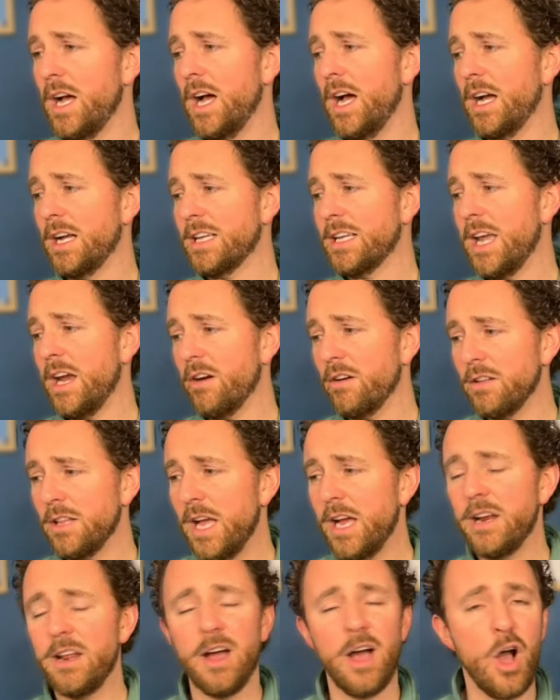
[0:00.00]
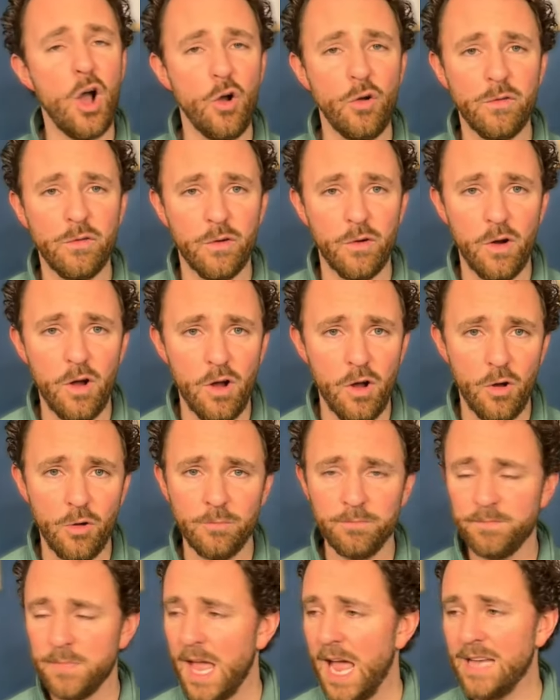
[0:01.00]
Carolina overall
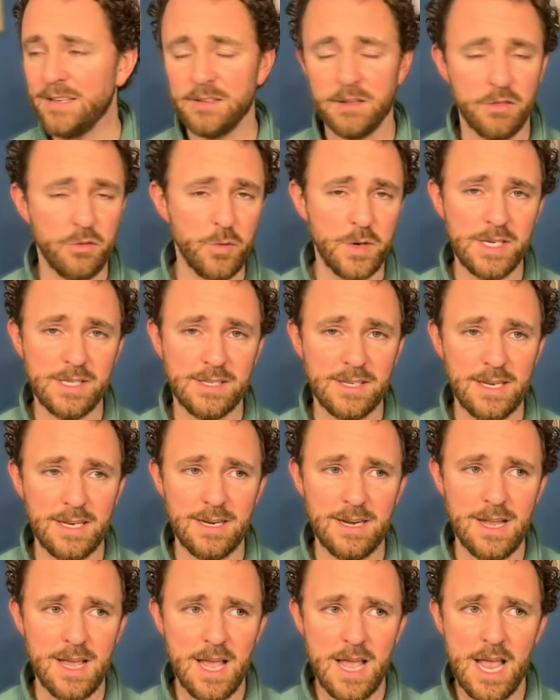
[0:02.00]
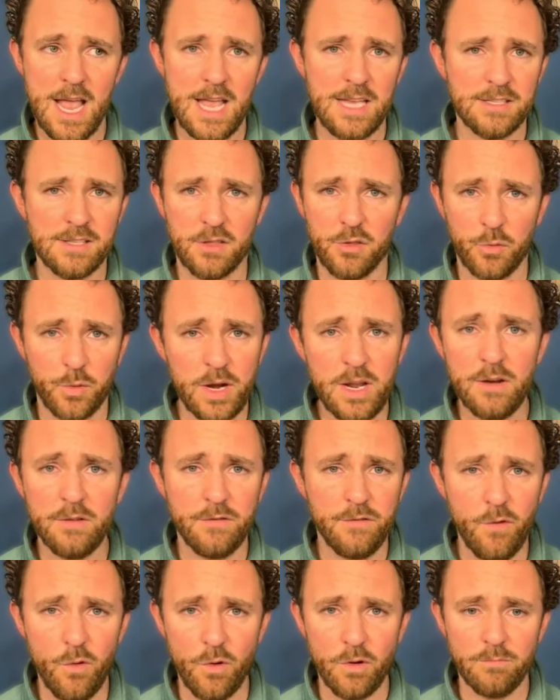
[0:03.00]
as a 3 seed is
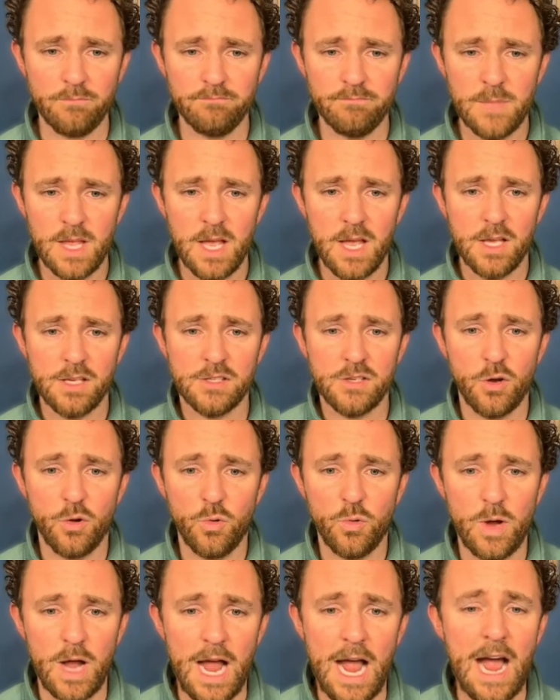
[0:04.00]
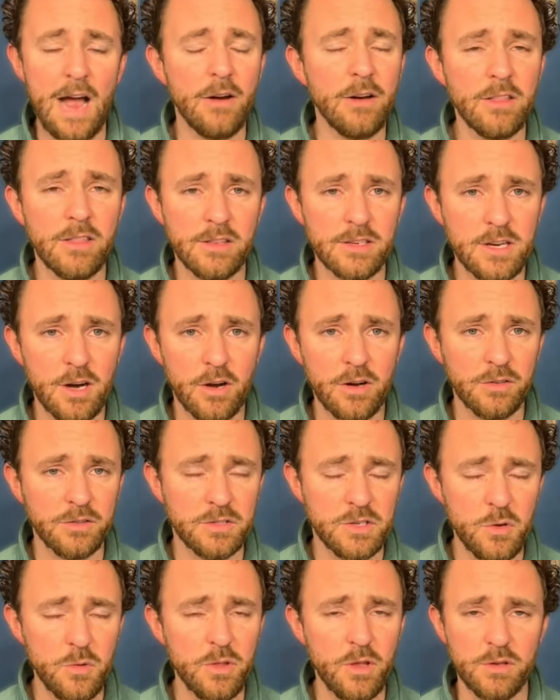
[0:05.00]
3-4. So how did the Tar Heels
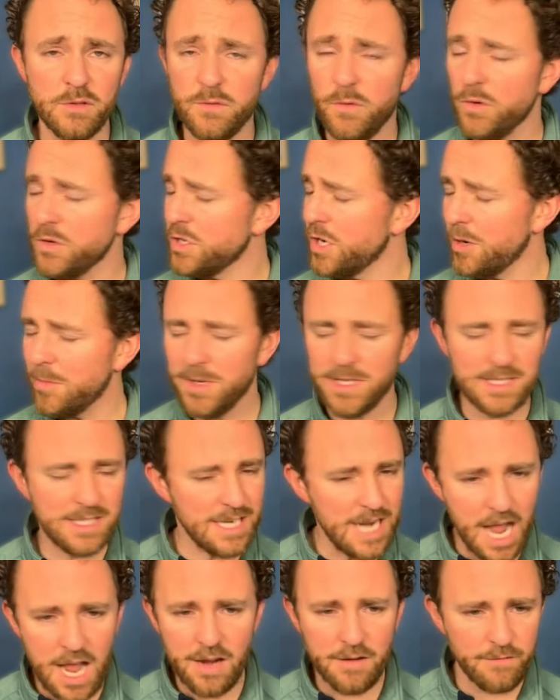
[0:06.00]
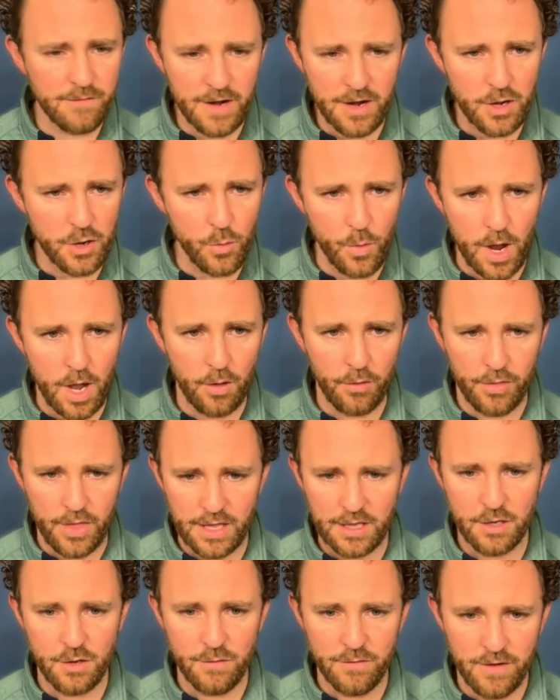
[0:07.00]
do in those 4 tournaments? Not very well,
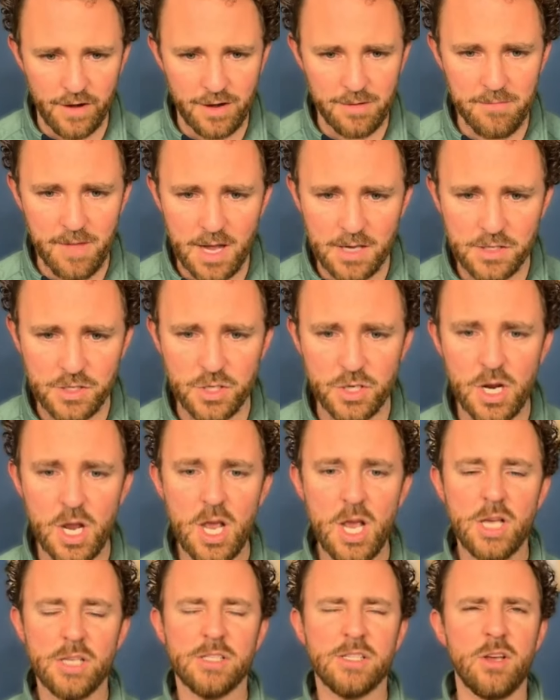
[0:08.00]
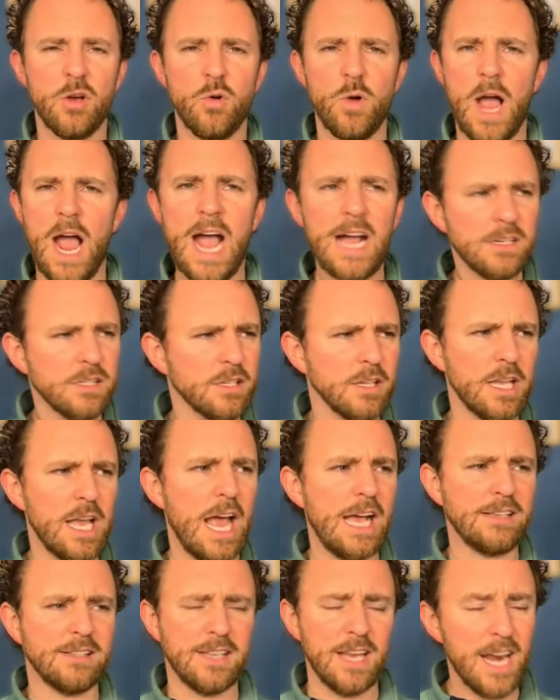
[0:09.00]
thank you very much. So actually, I
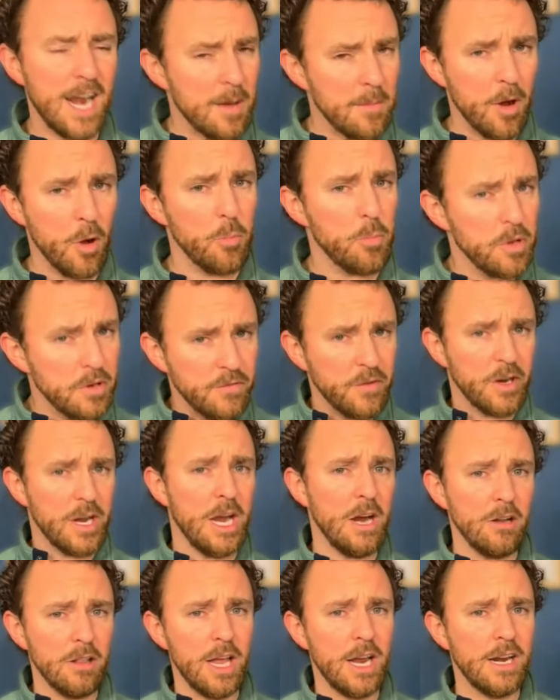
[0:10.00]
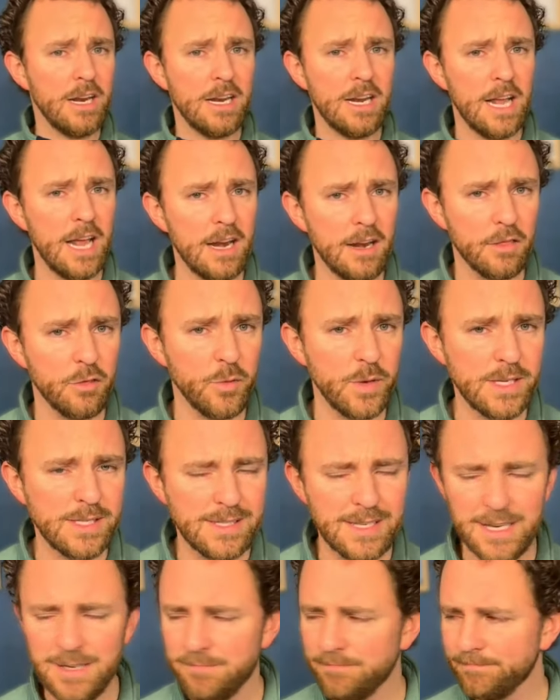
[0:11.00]
said I'm hoping for Carolina to get a 3
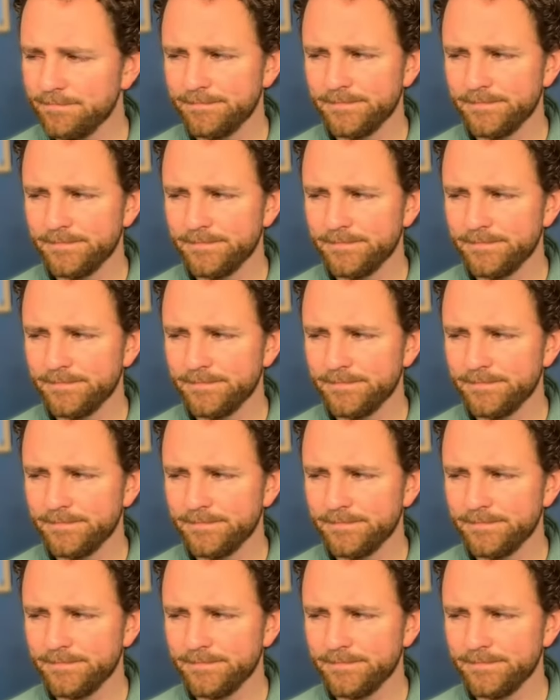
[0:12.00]
seed.